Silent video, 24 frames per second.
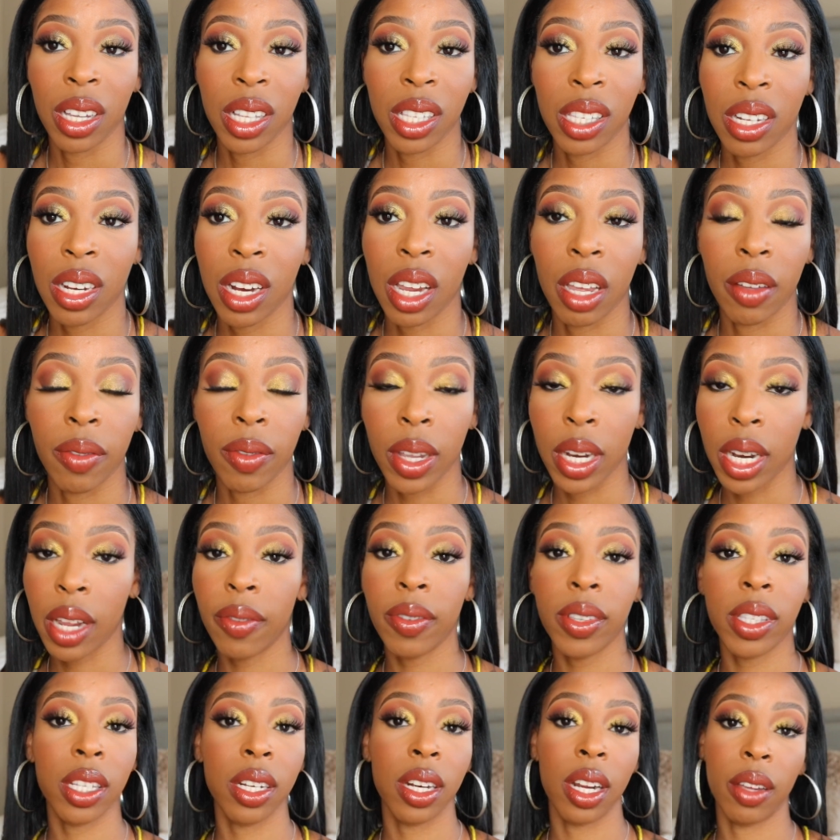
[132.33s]
It's enough. Enough
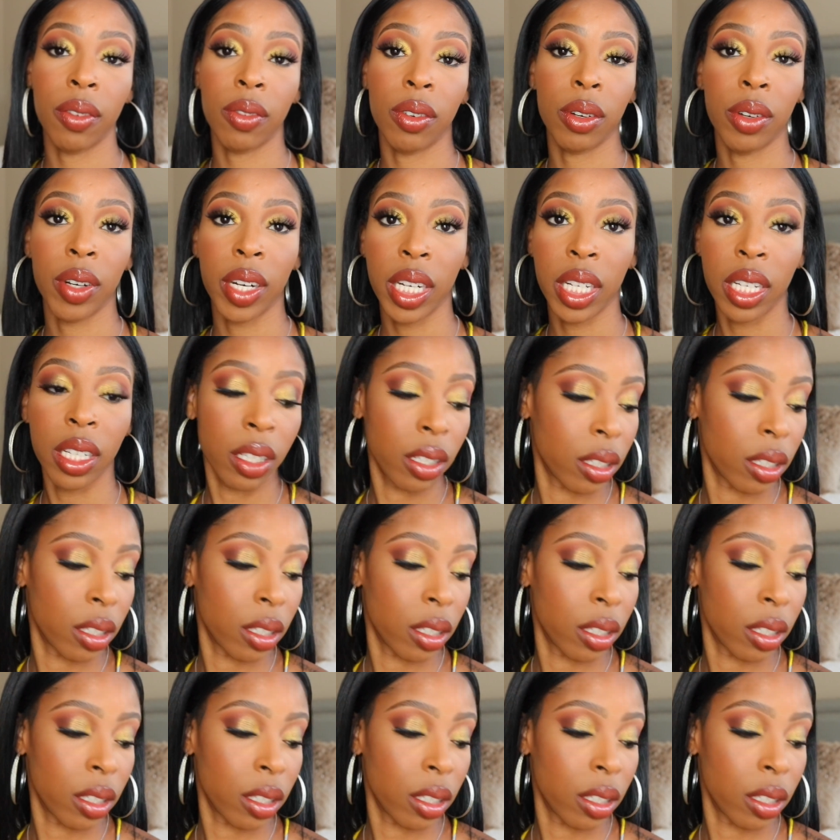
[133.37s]
is enough already.